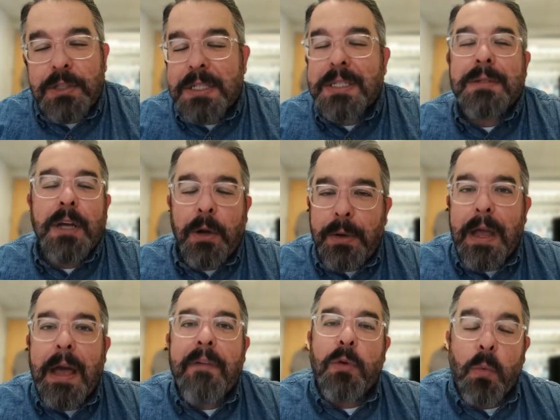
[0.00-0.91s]
Just know
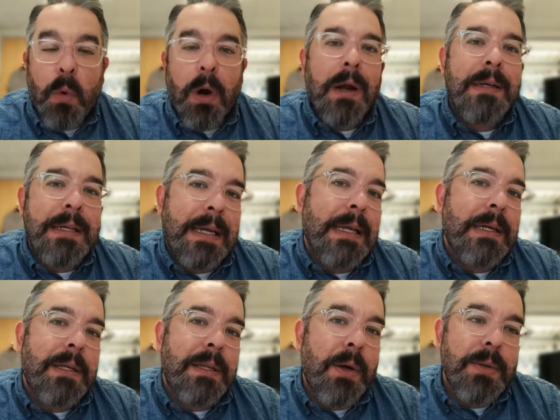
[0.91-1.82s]
you have to work to
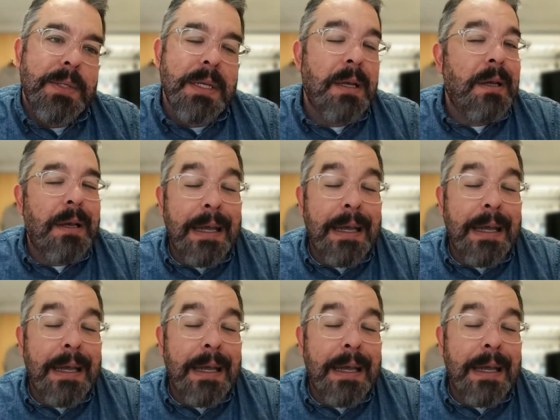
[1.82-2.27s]
get to those.